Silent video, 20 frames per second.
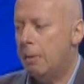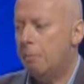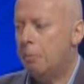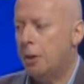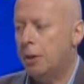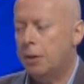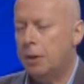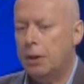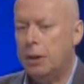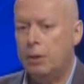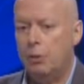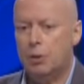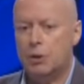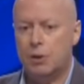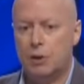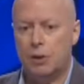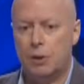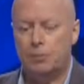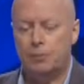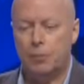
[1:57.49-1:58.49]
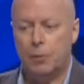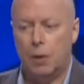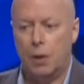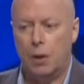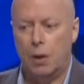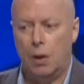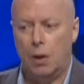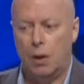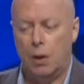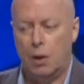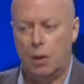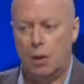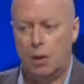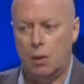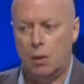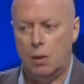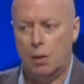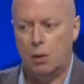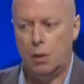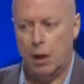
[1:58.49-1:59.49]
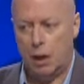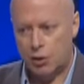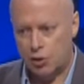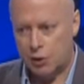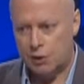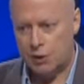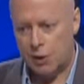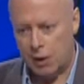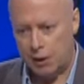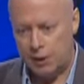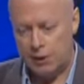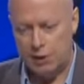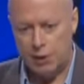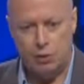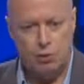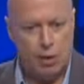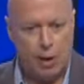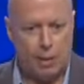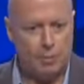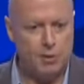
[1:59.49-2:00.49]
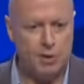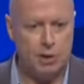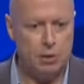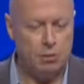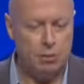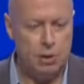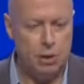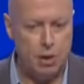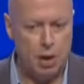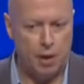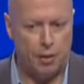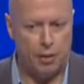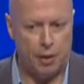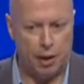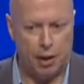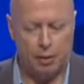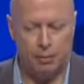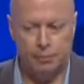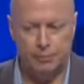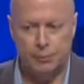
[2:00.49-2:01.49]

But he was a natural scientist. He knew absolutely nothing